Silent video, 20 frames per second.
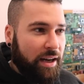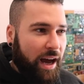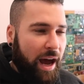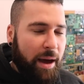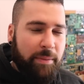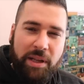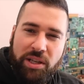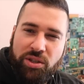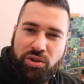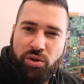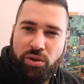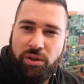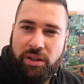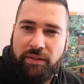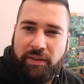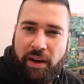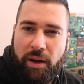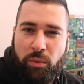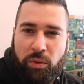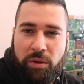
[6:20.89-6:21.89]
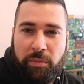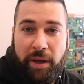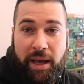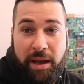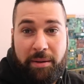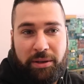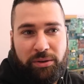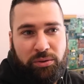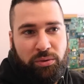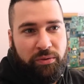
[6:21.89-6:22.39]
I'm not sure if I will be
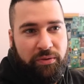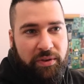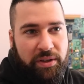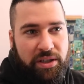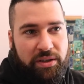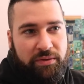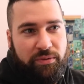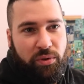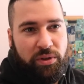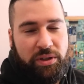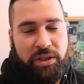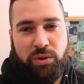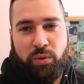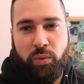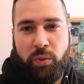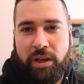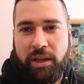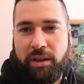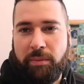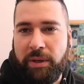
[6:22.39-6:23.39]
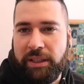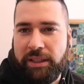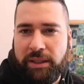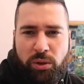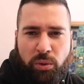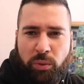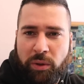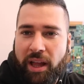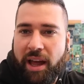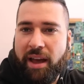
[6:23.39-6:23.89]
able to finish for this week, but
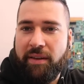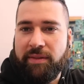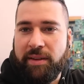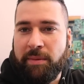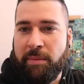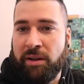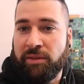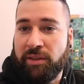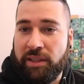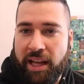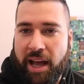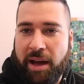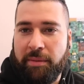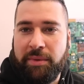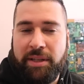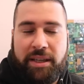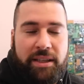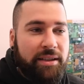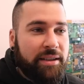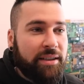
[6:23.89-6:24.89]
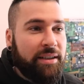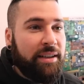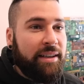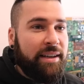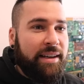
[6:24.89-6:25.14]
you will have the monthly update.